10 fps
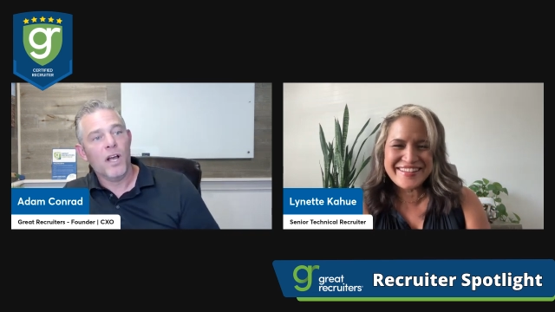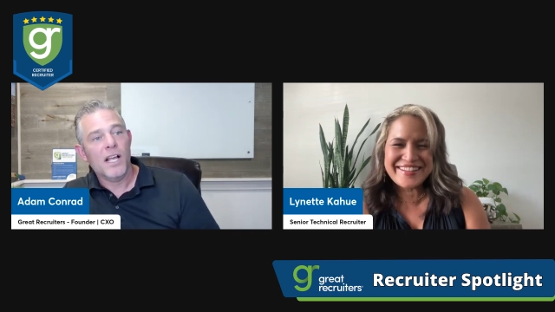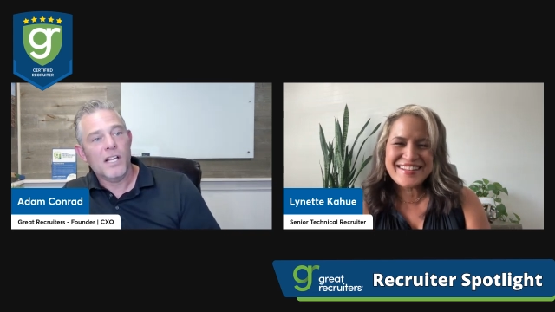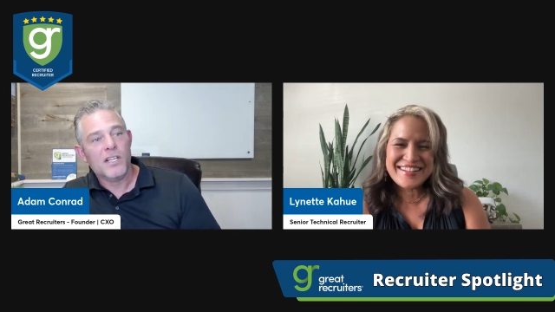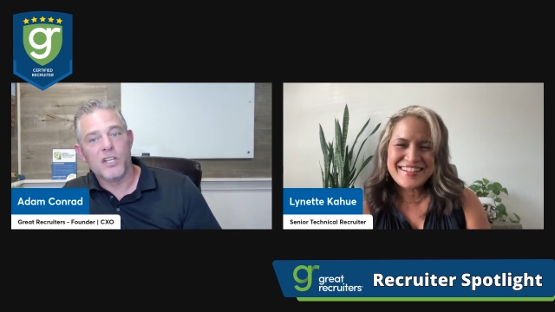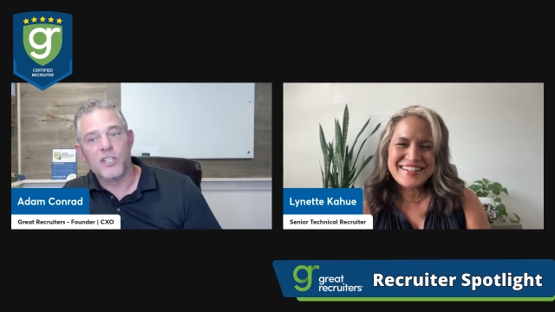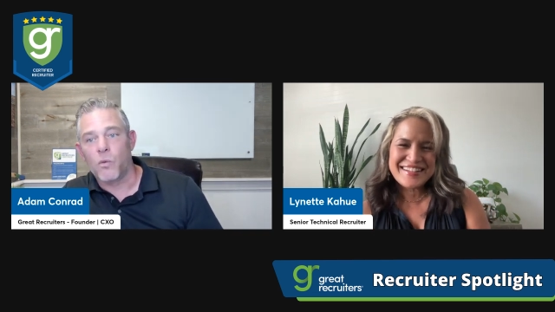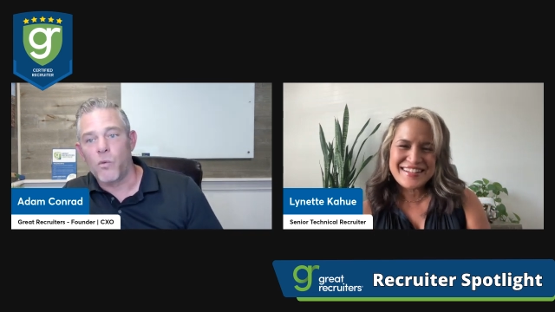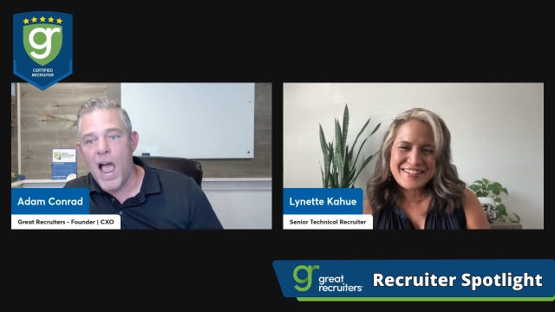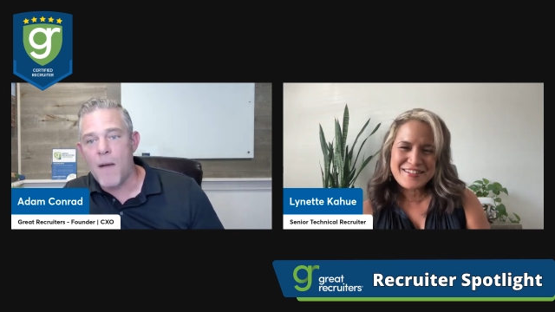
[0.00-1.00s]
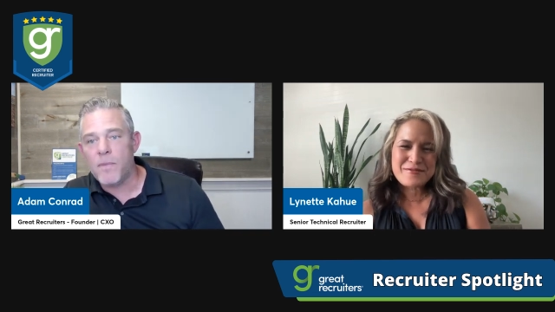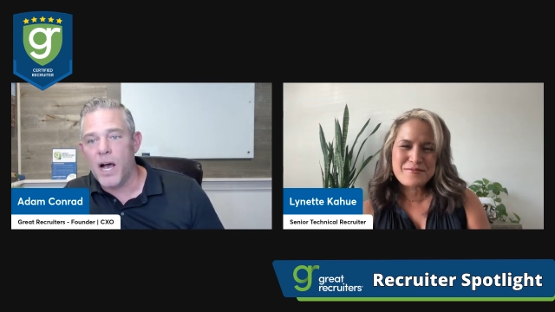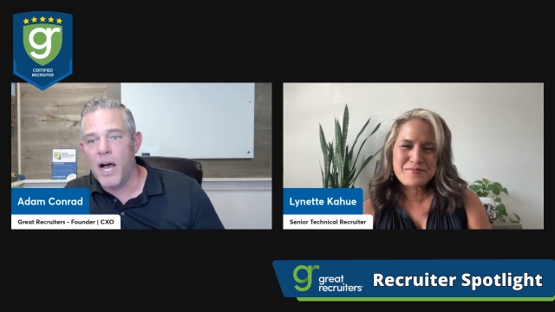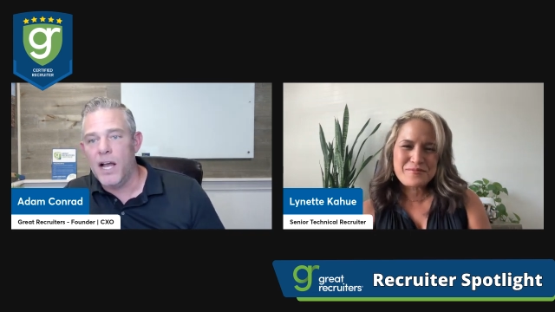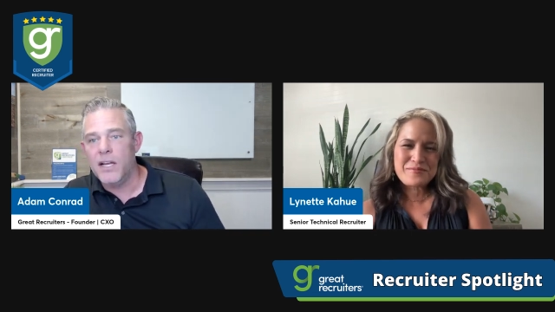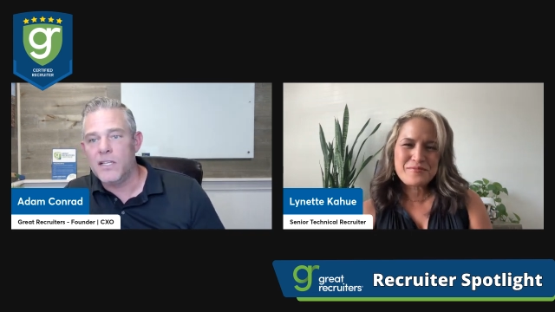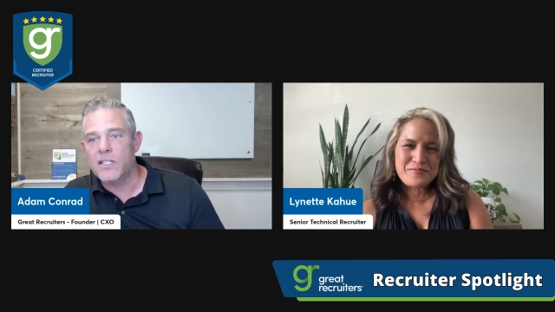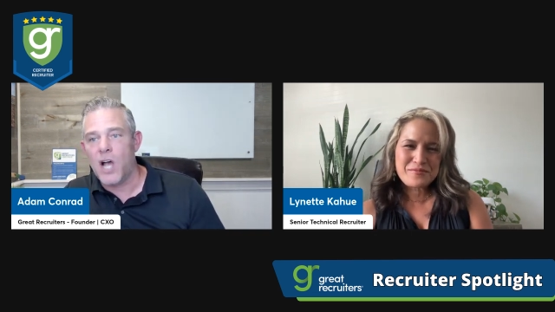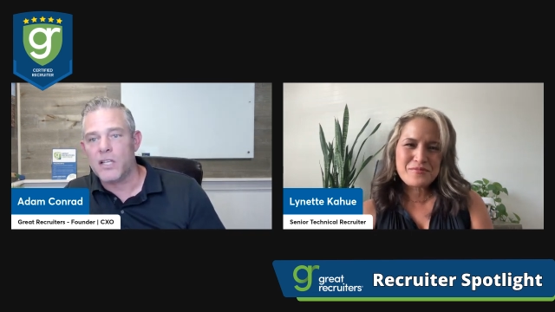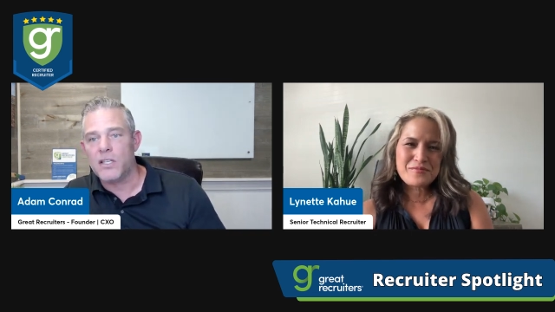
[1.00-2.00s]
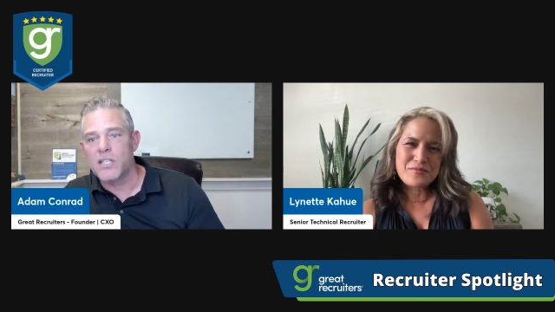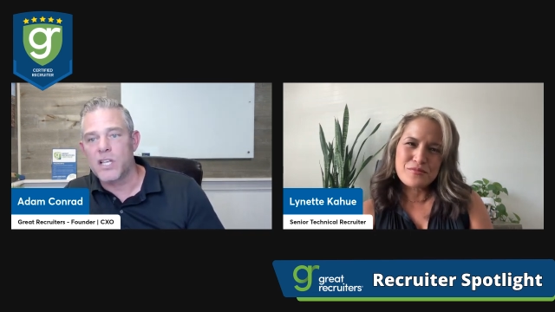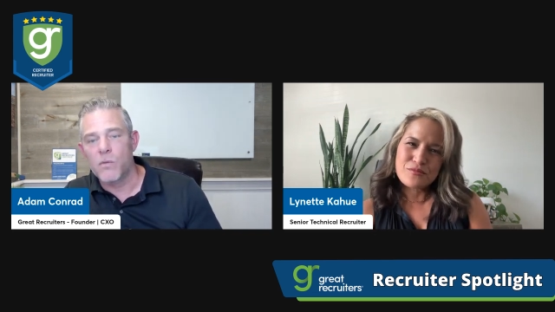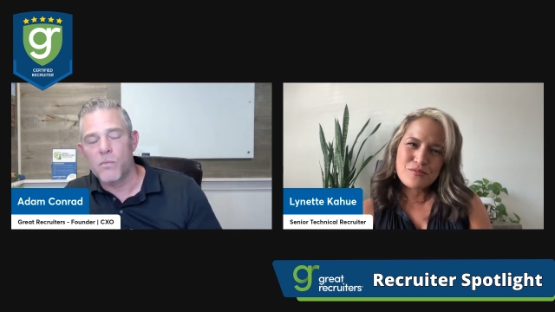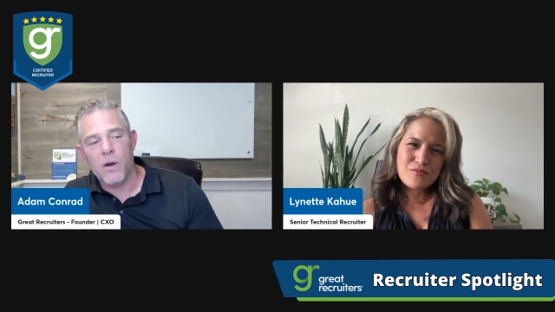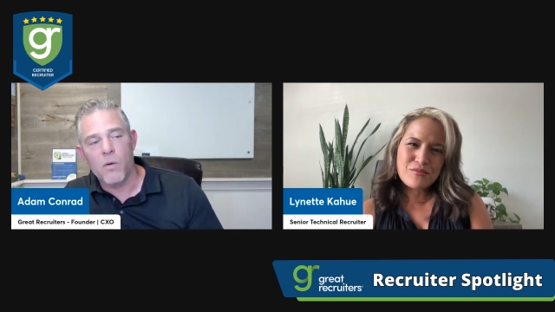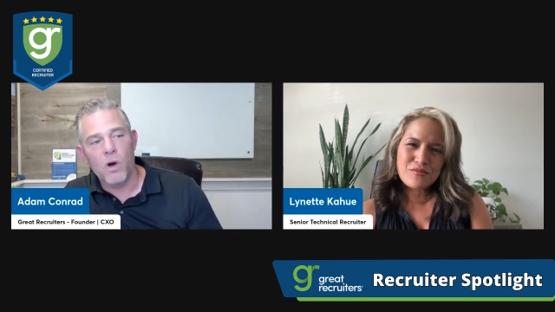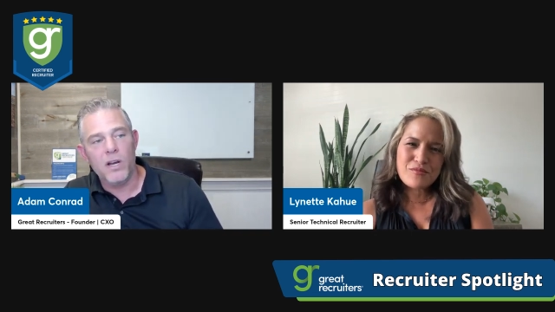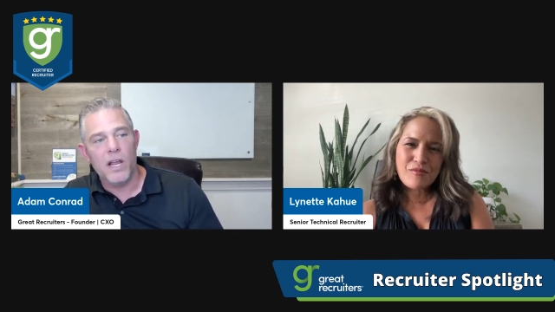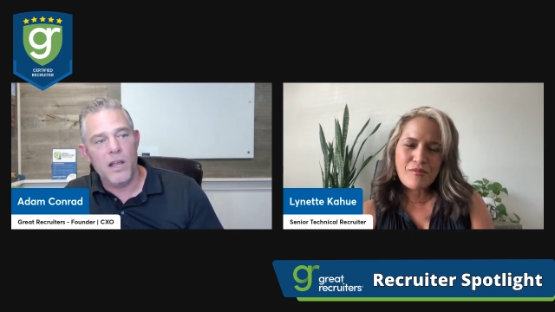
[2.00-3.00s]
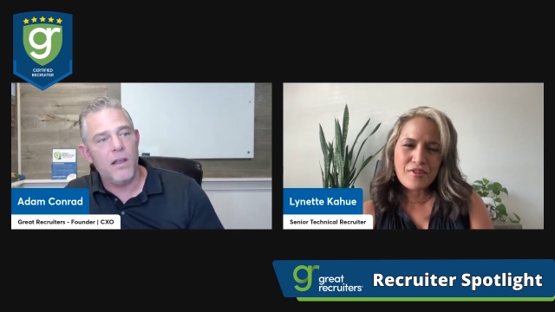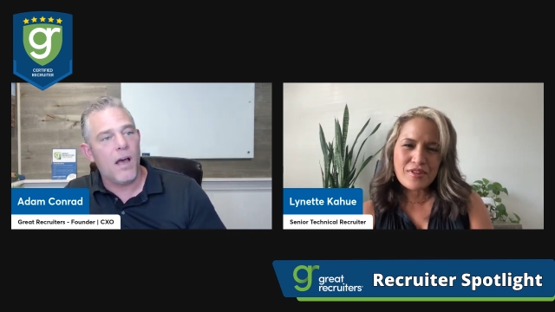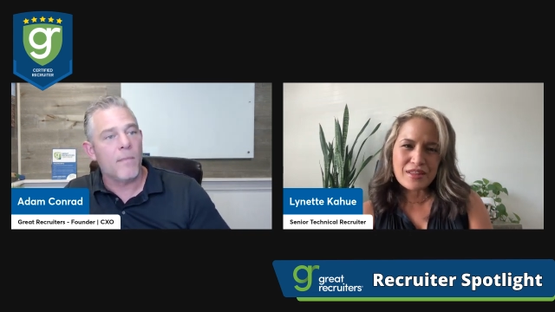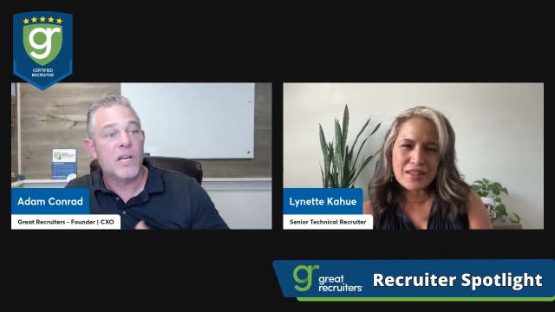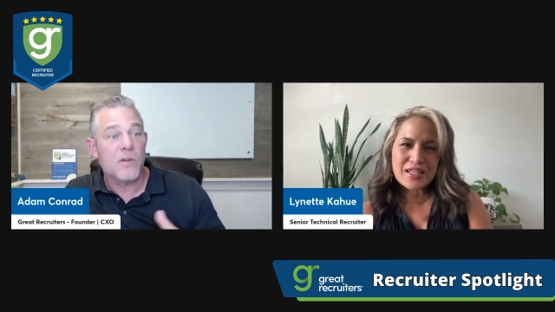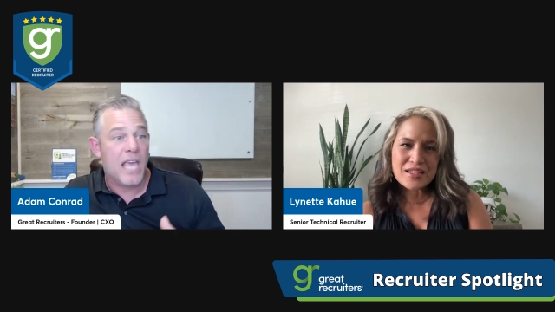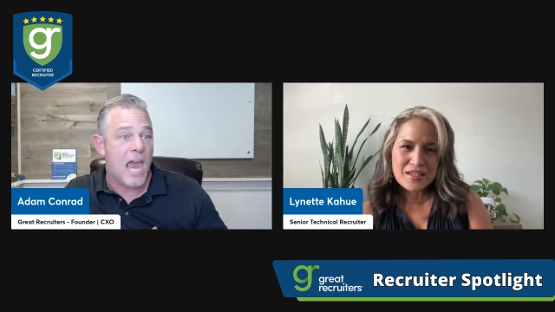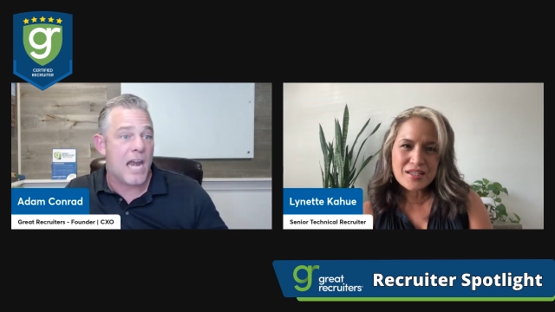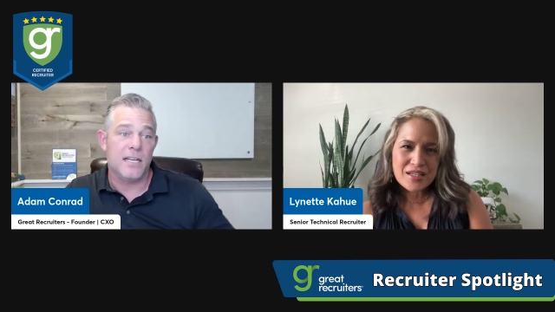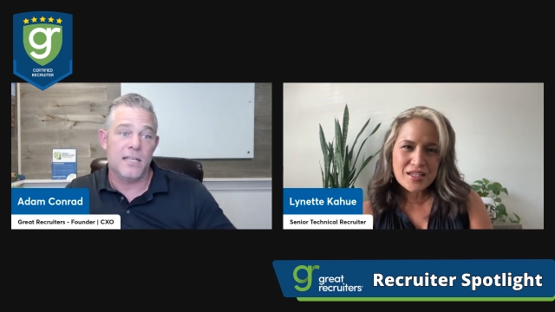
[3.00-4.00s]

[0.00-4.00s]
Speaker 1: to, to wrap, uh, talk to us a little bit. What I'm a new candidate.